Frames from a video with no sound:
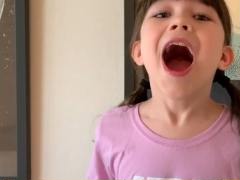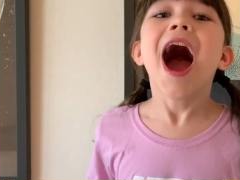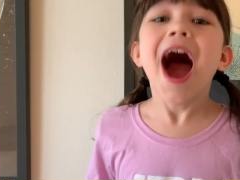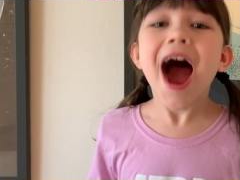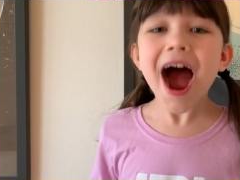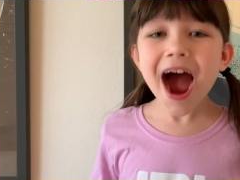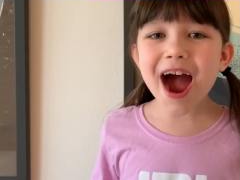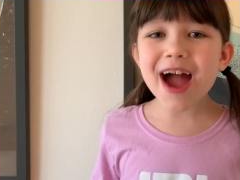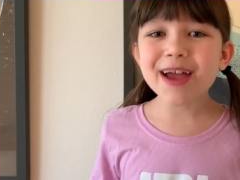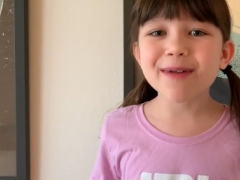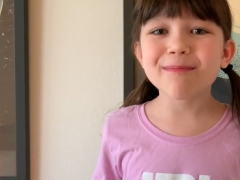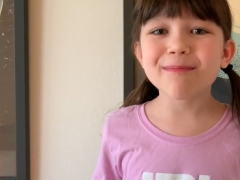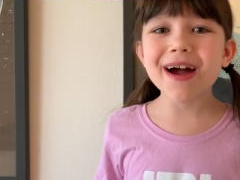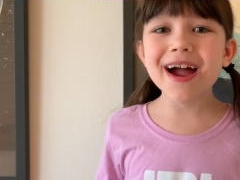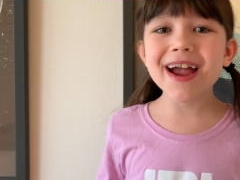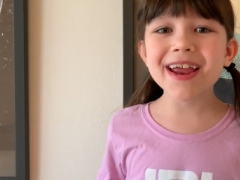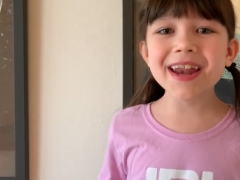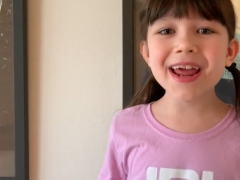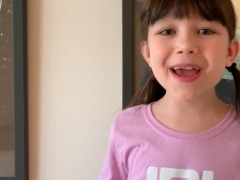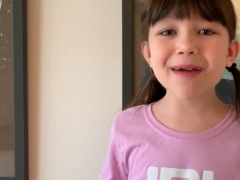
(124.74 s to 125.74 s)
Hi, my
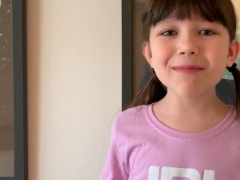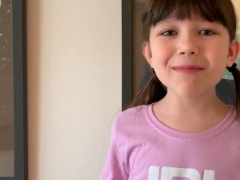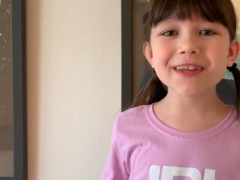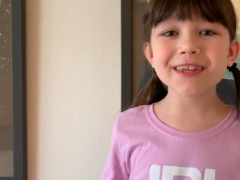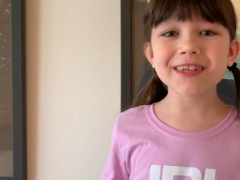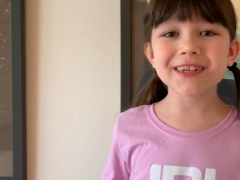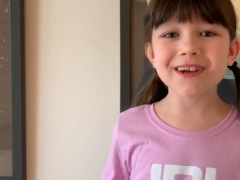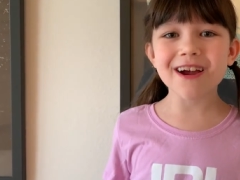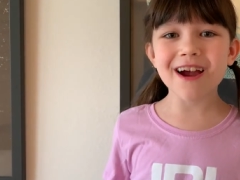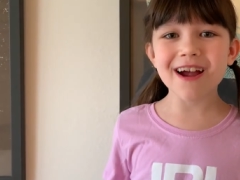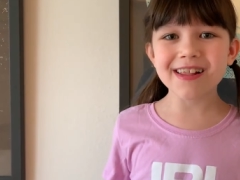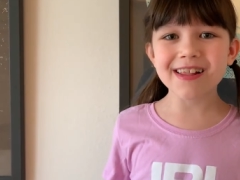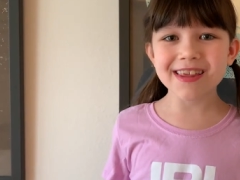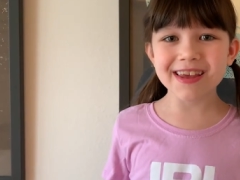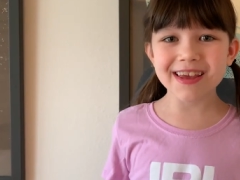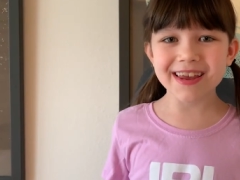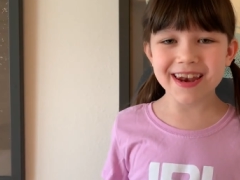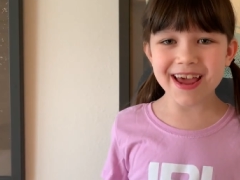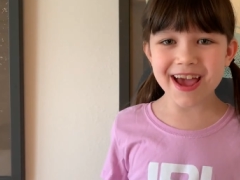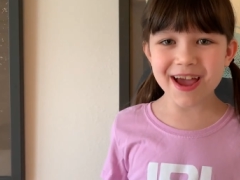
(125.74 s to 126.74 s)
name is
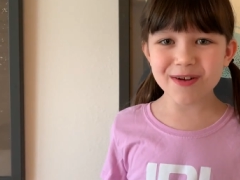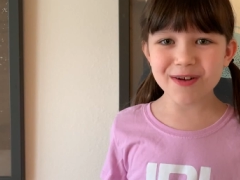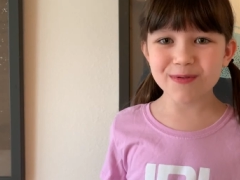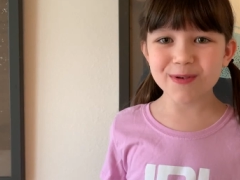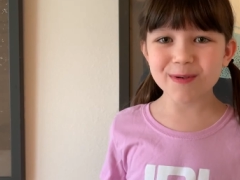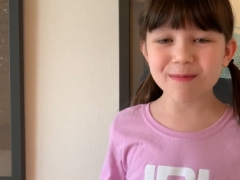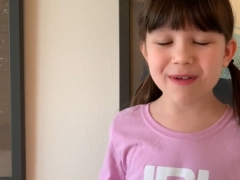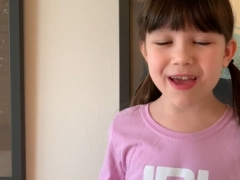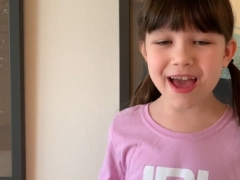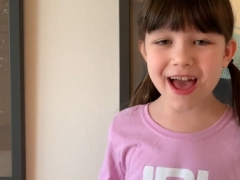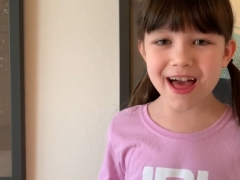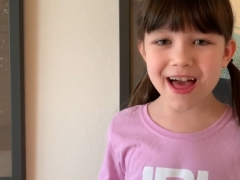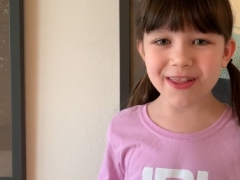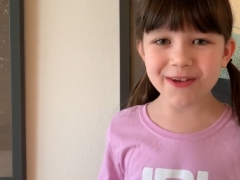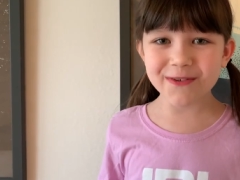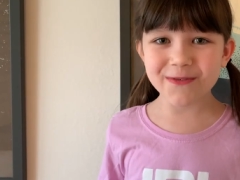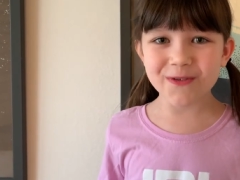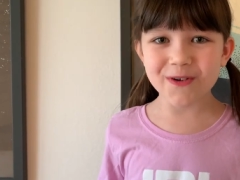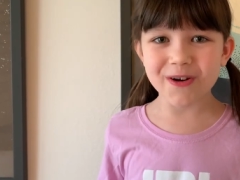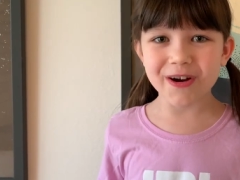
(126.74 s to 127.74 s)
Charlie and I'm from
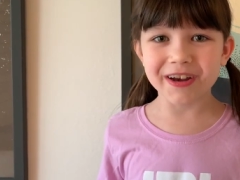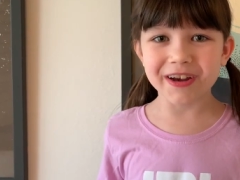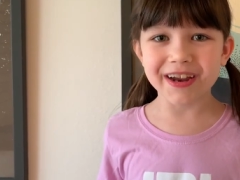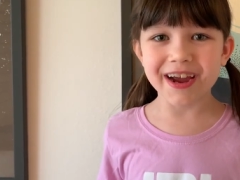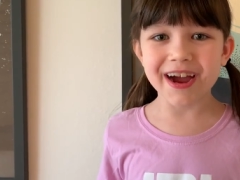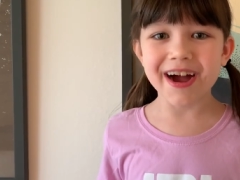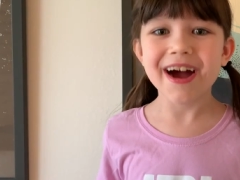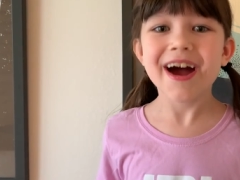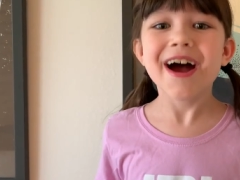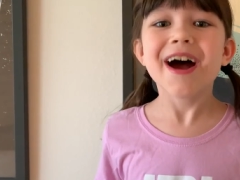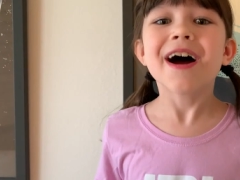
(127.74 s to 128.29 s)
California.